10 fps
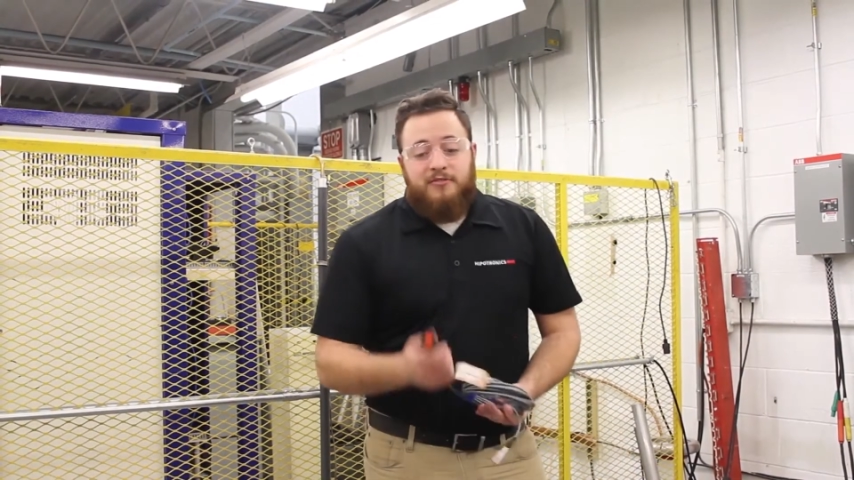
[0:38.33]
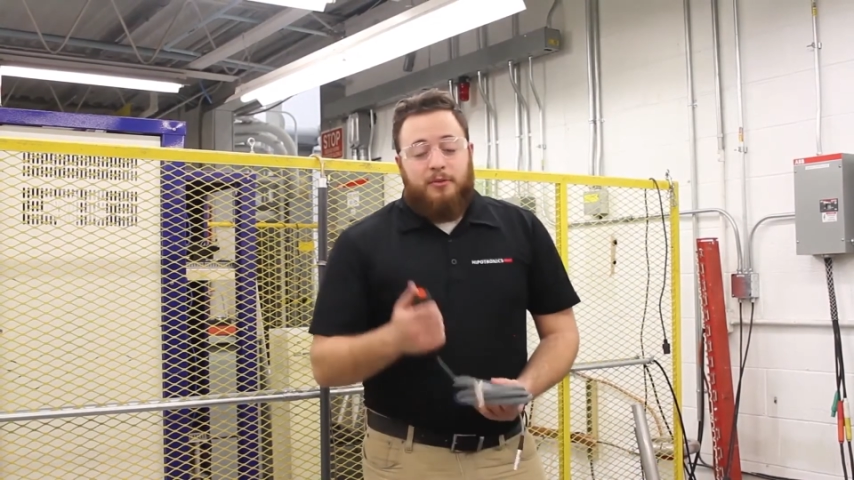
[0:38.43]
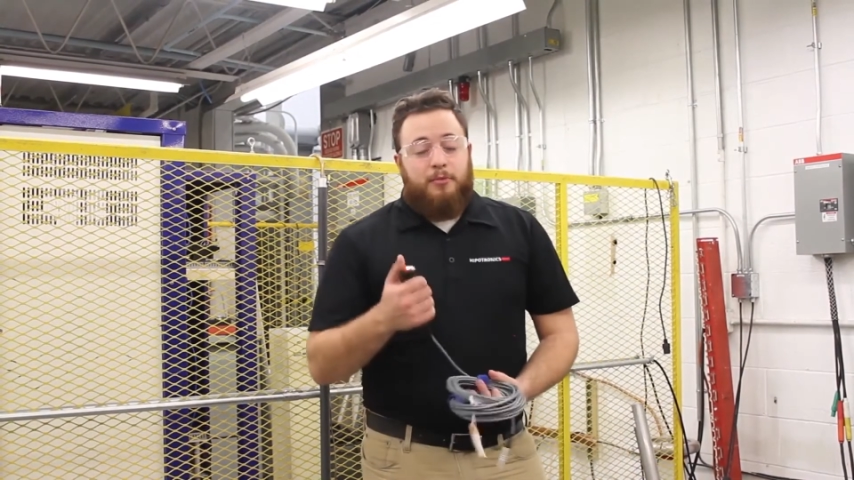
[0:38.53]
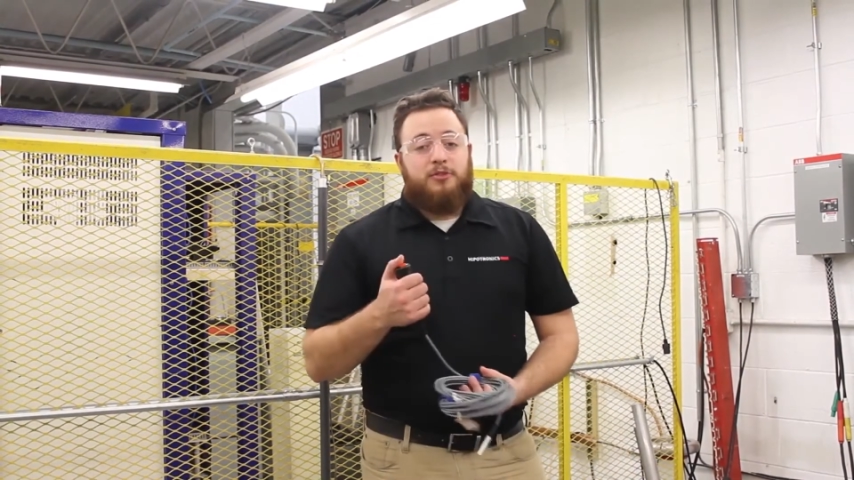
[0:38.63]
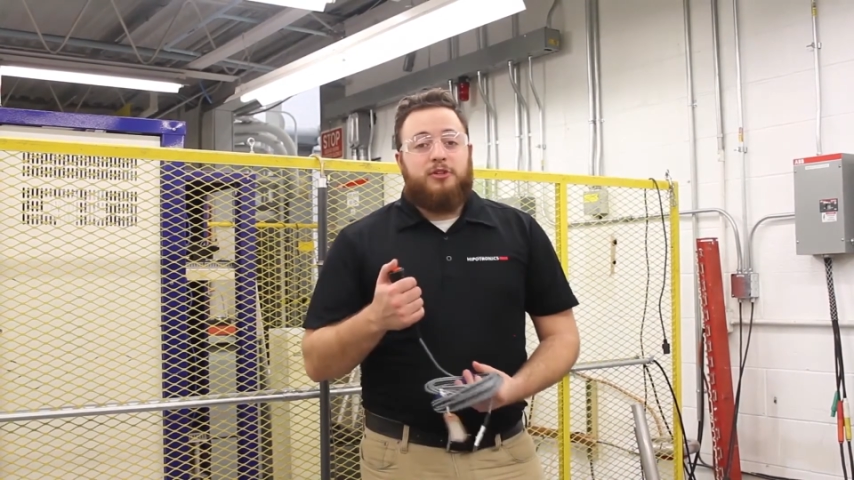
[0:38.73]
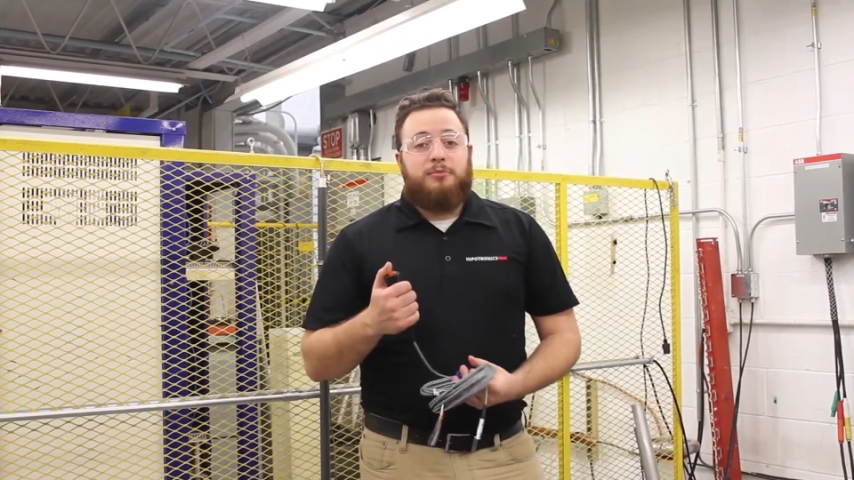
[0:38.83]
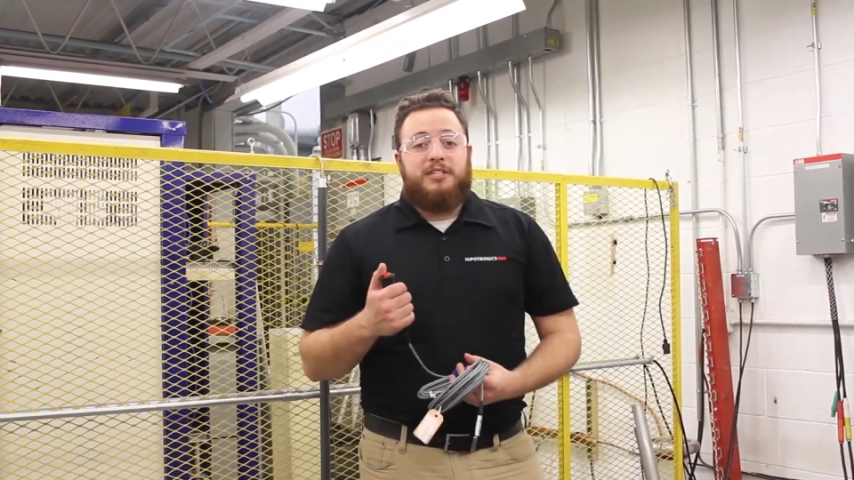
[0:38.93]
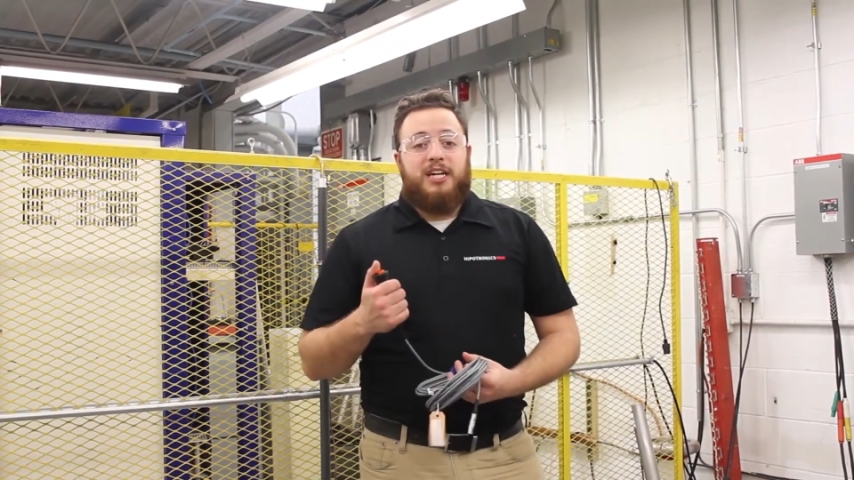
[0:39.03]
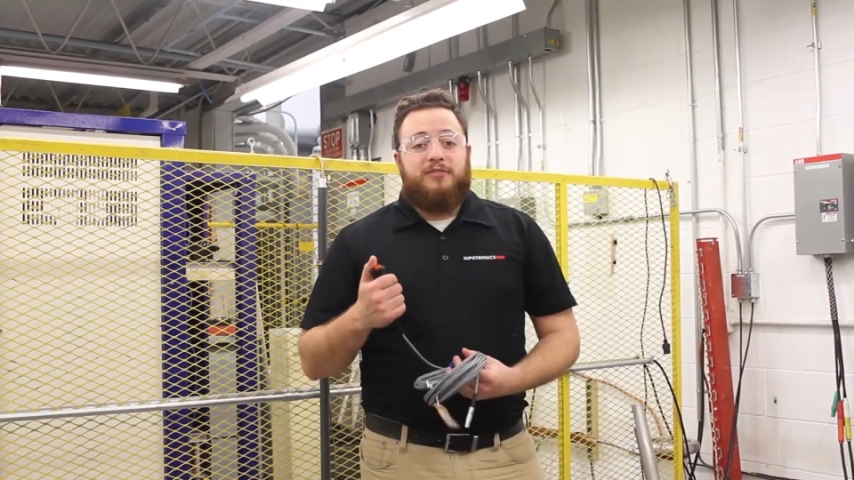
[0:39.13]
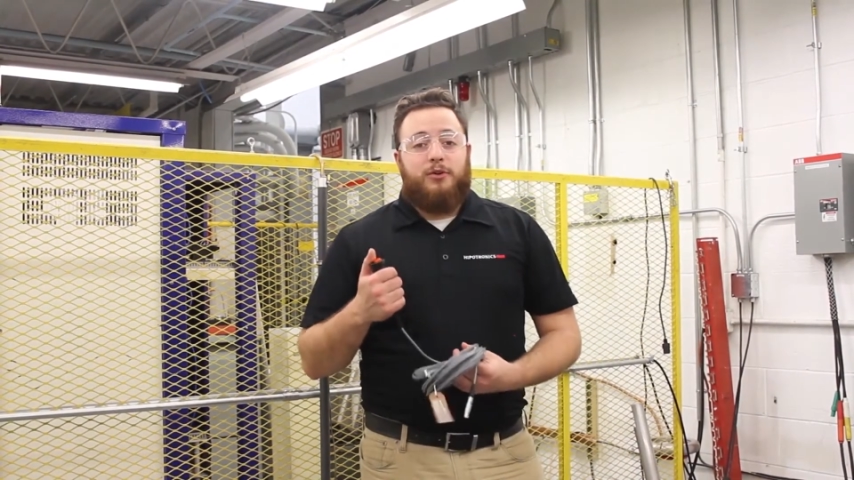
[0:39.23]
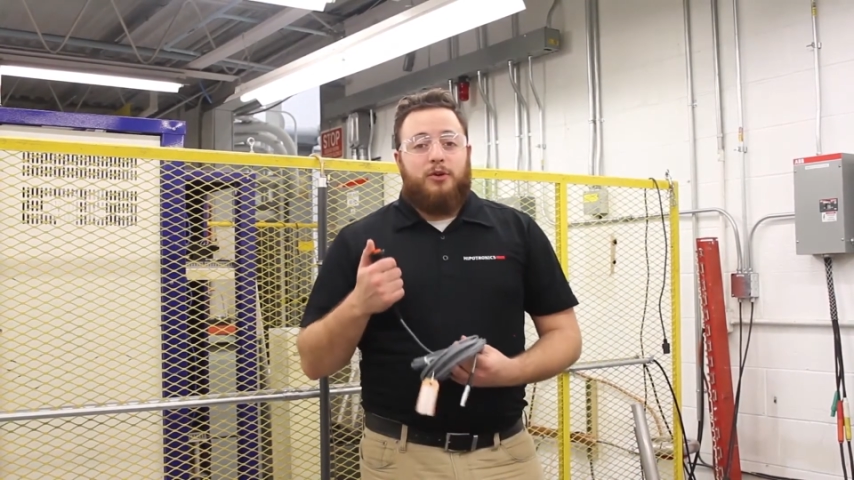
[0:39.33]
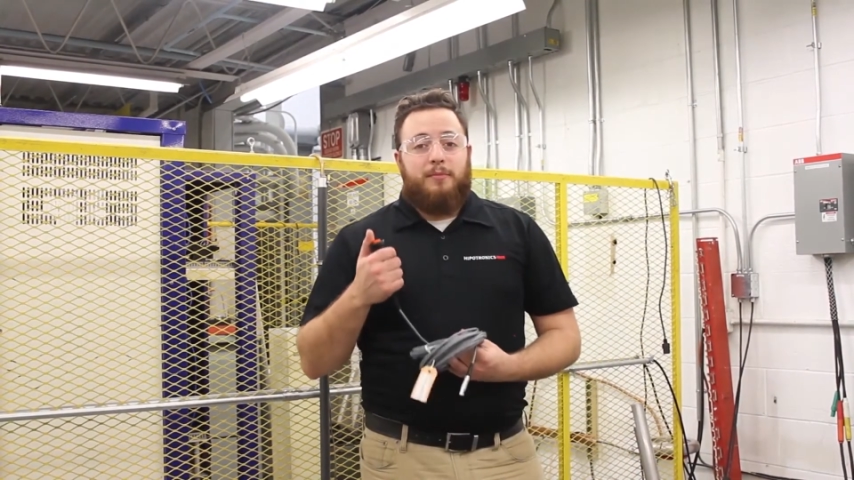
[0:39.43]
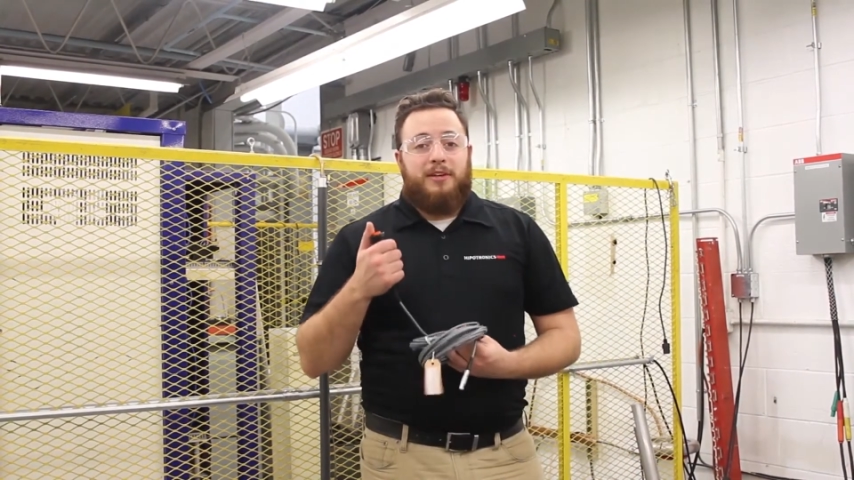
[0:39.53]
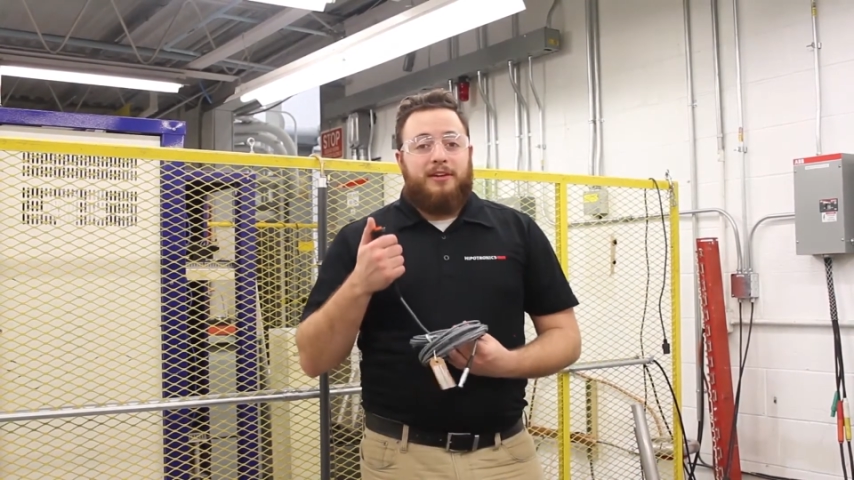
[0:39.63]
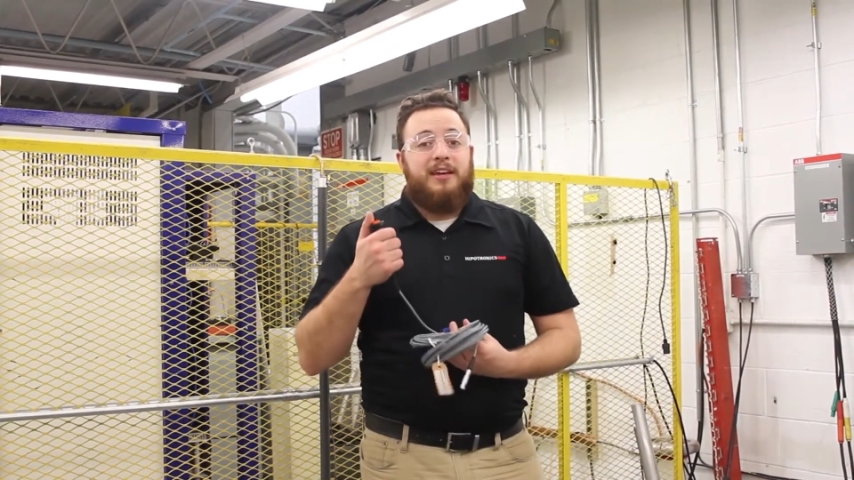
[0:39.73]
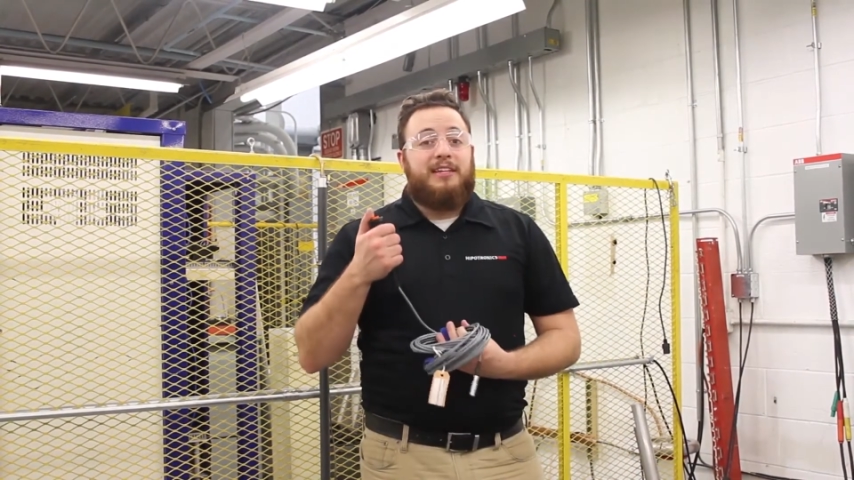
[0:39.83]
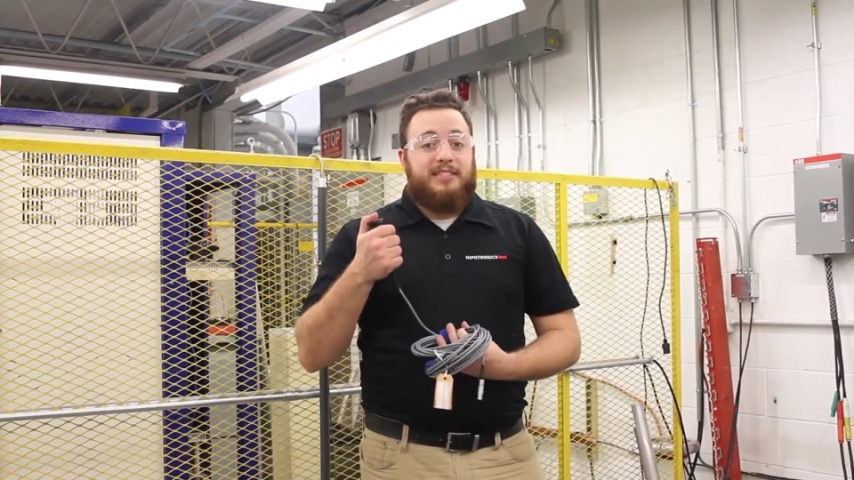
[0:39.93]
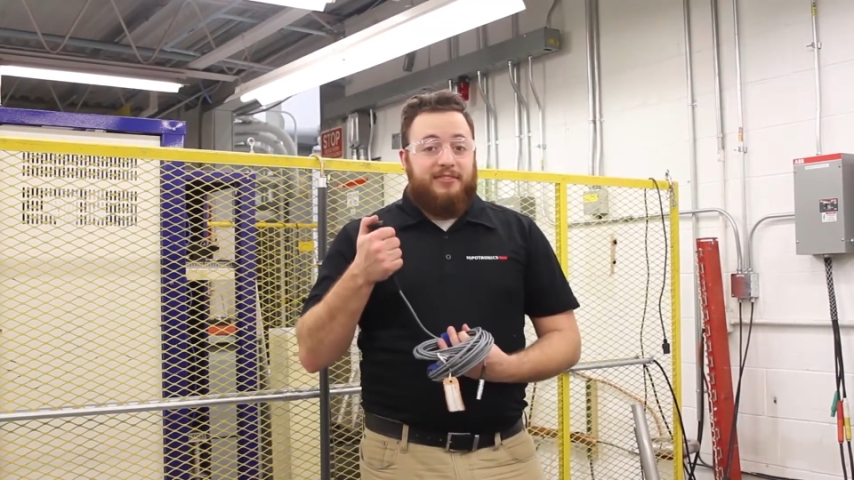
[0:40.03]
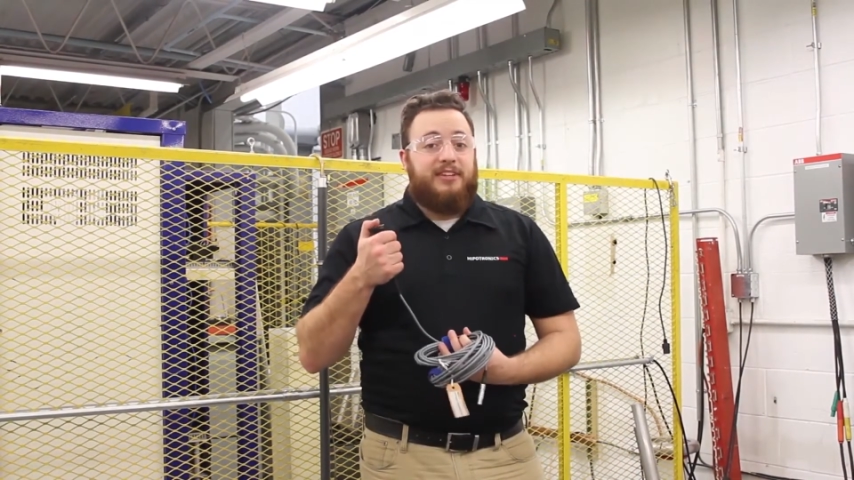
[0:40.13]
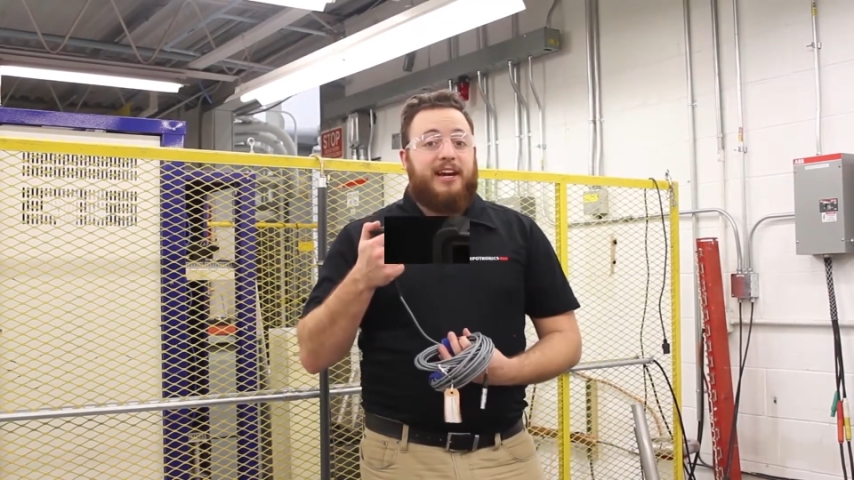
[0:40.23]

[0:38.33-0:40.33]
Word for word: for personal protective equipment and safety